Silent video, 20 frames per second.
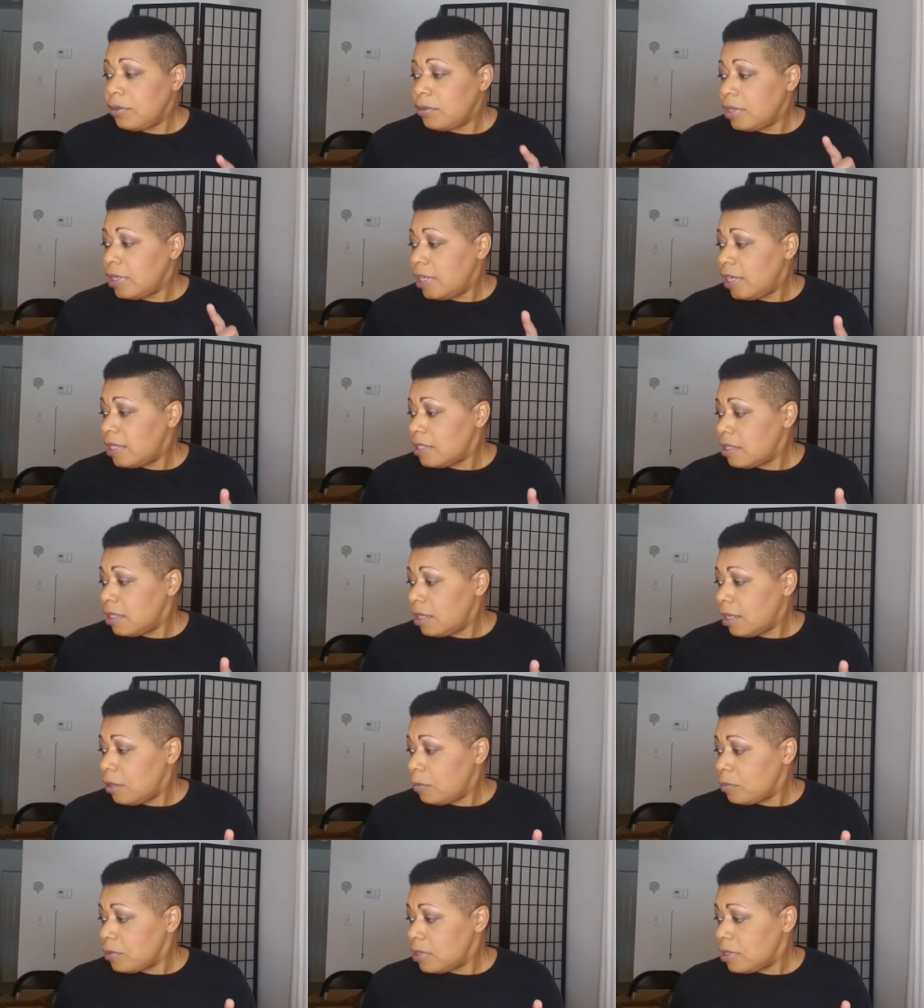The last thing
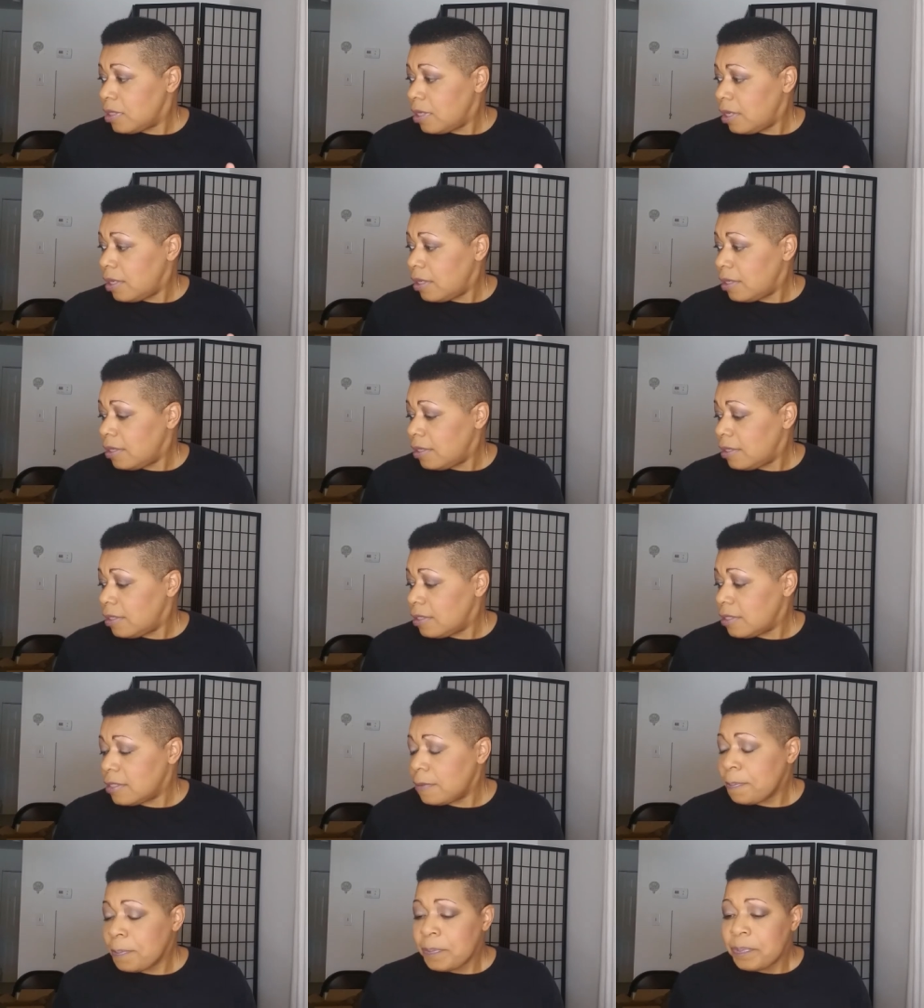I will say
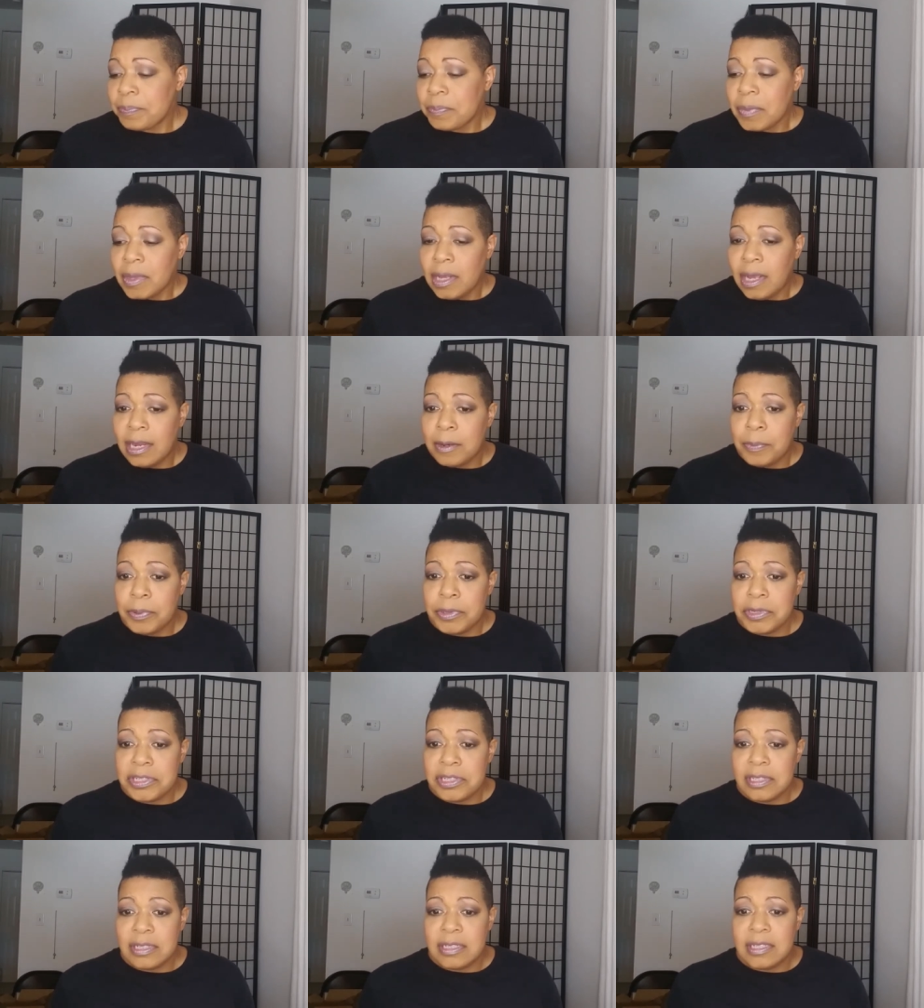is I
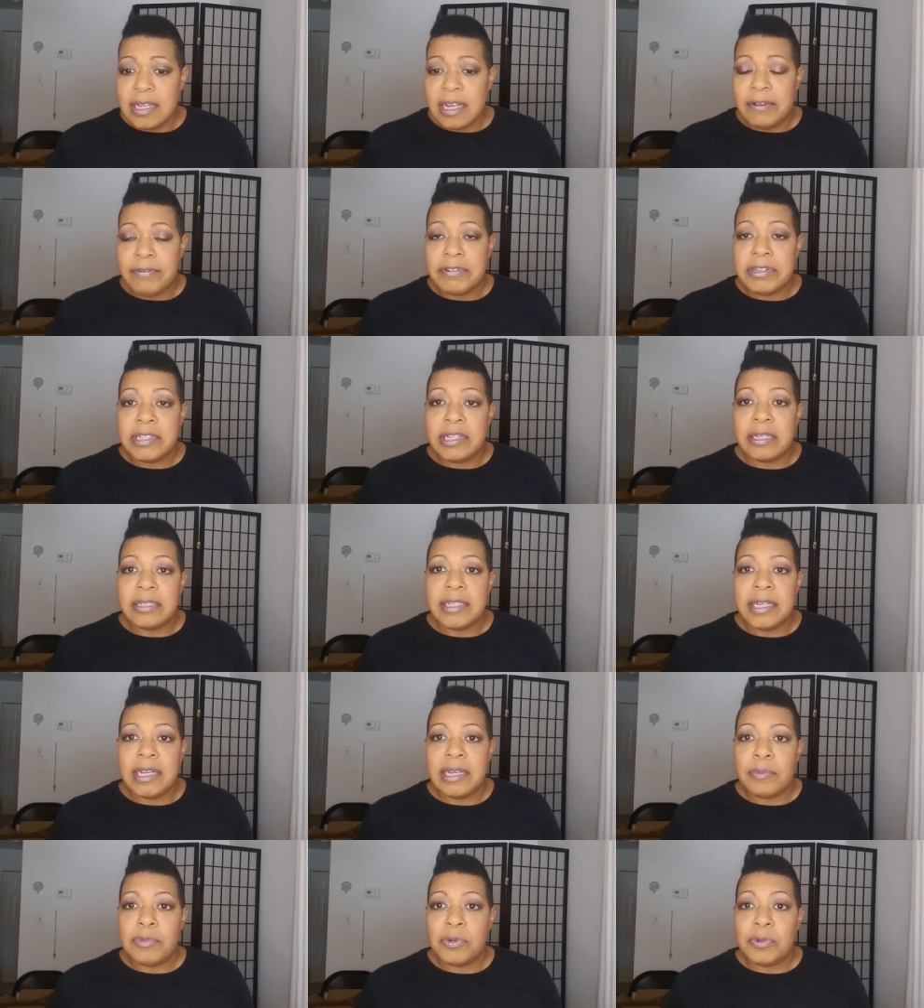purchased a tavern set
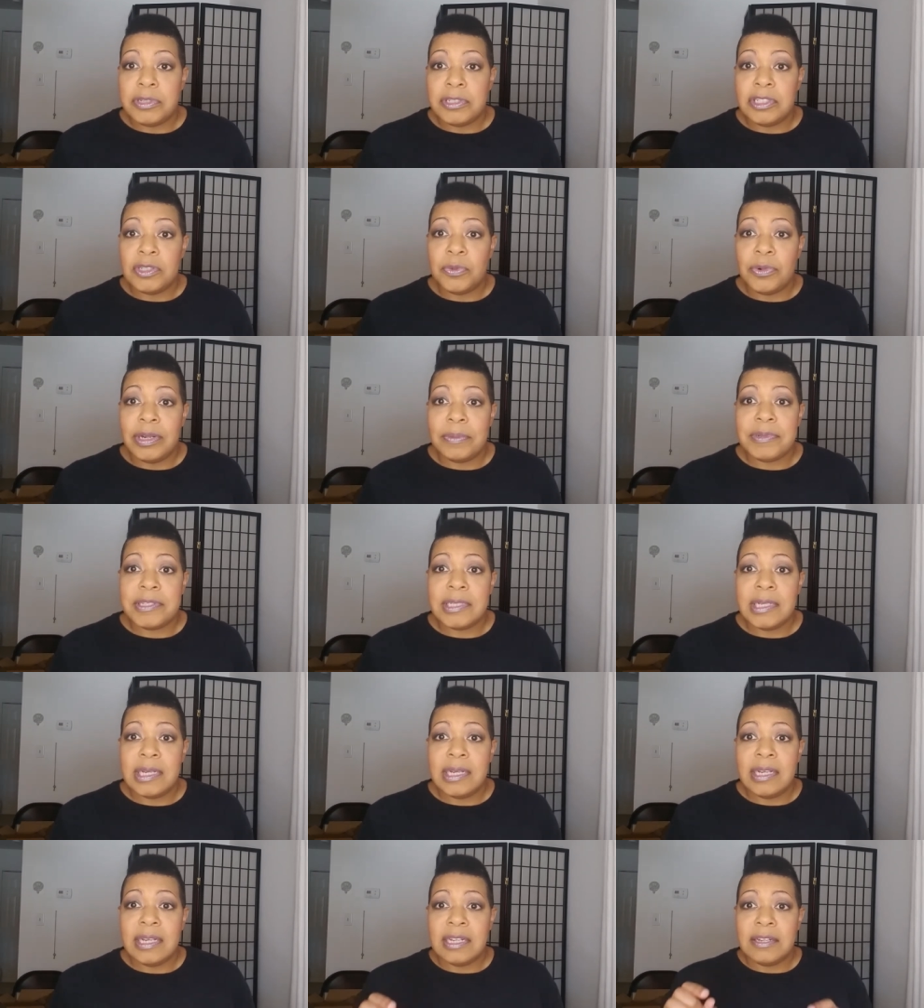table, which is where I'm
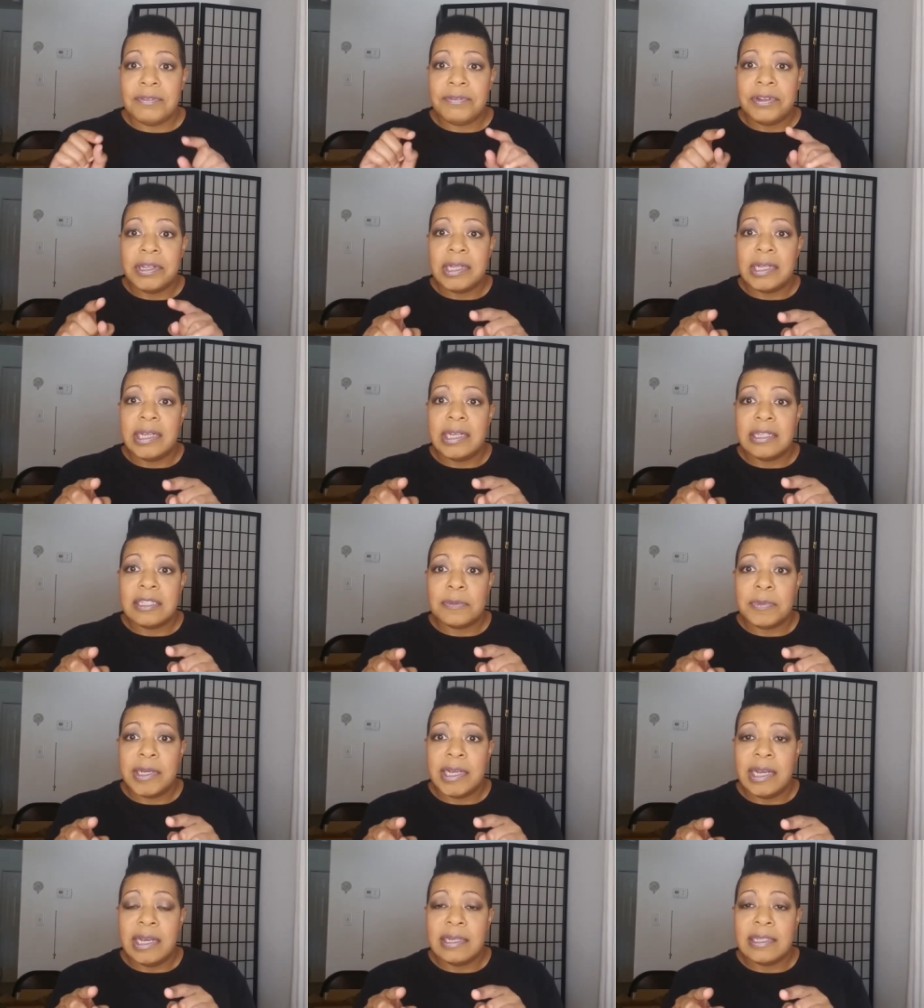sitting, and a ring light is
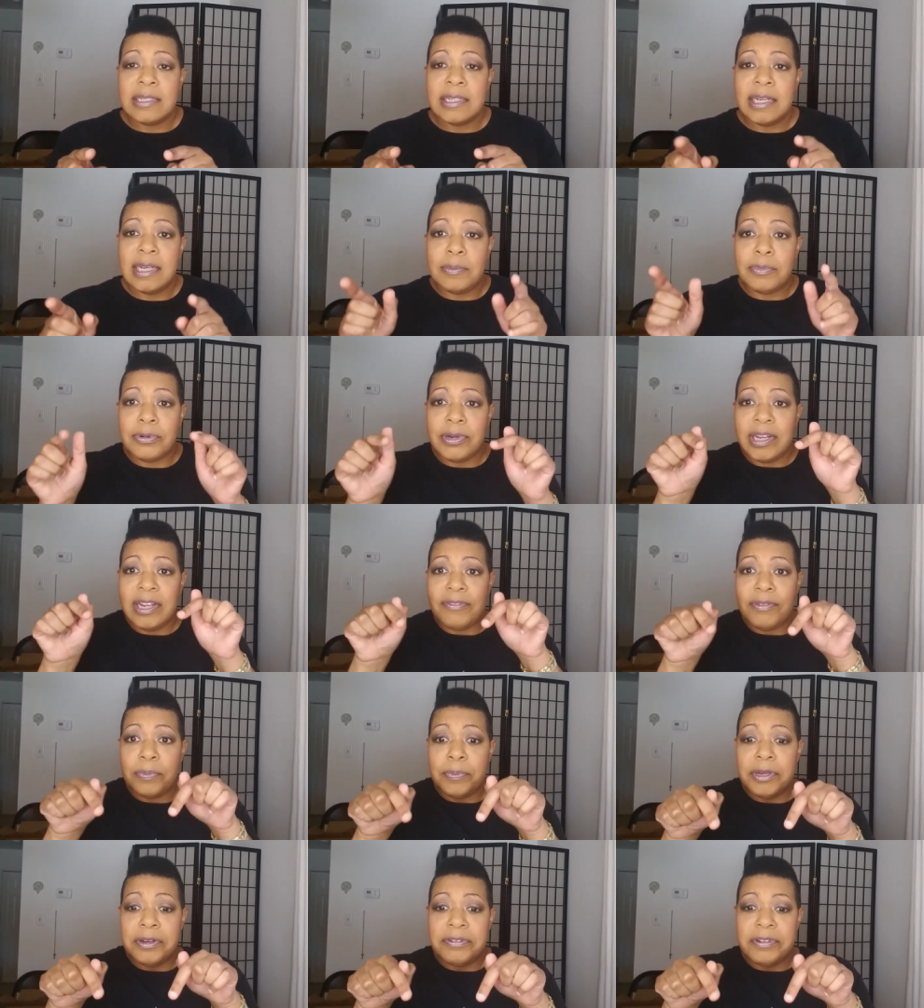behind the table, and I have a
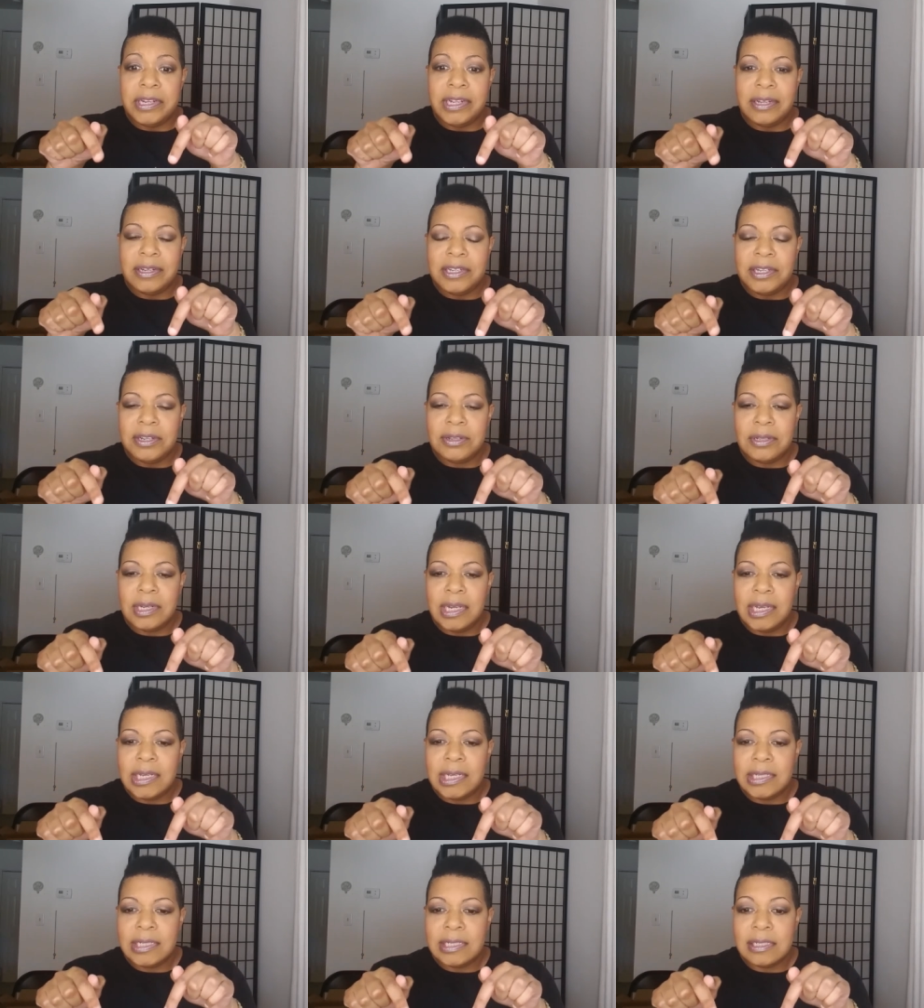mirror down here that I
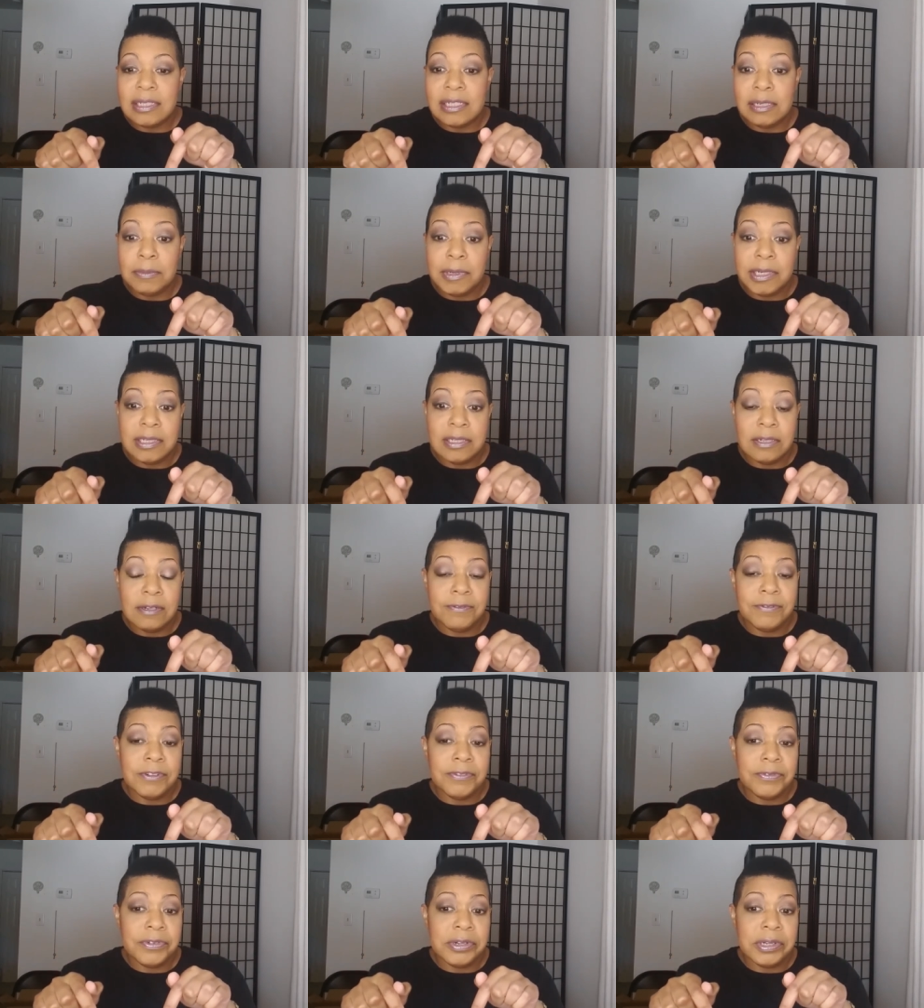can see myself
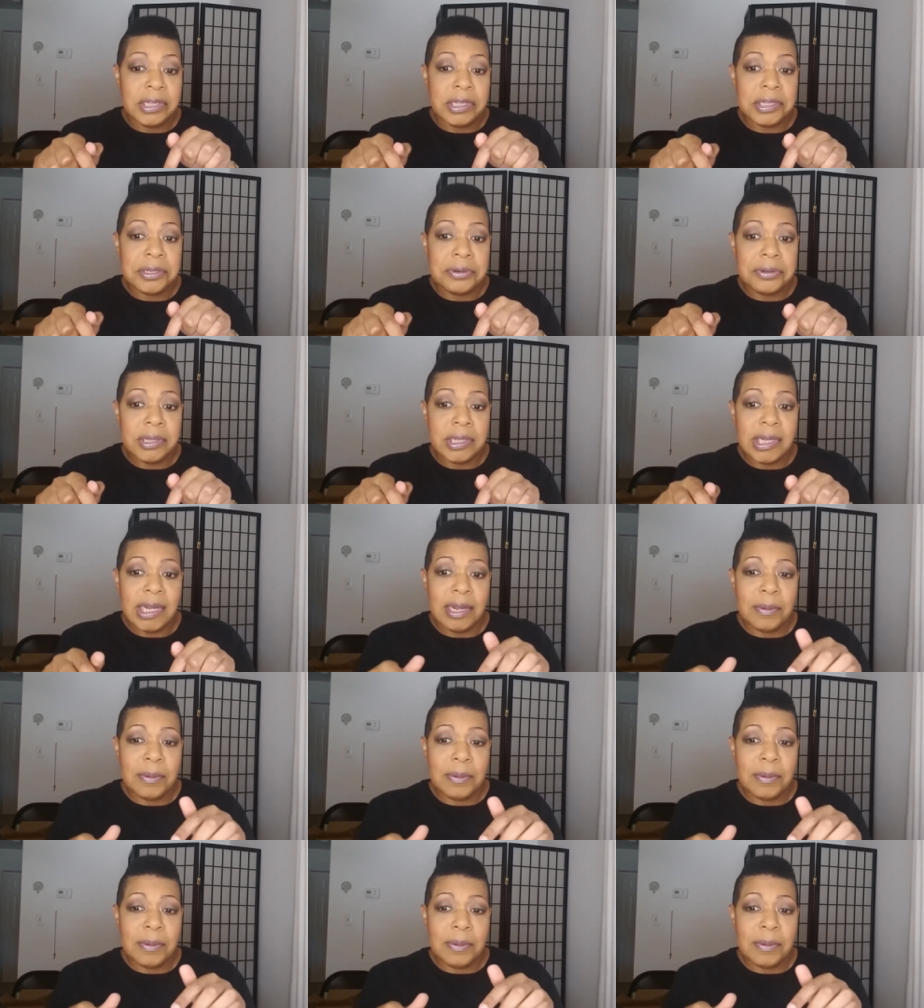in very clearly.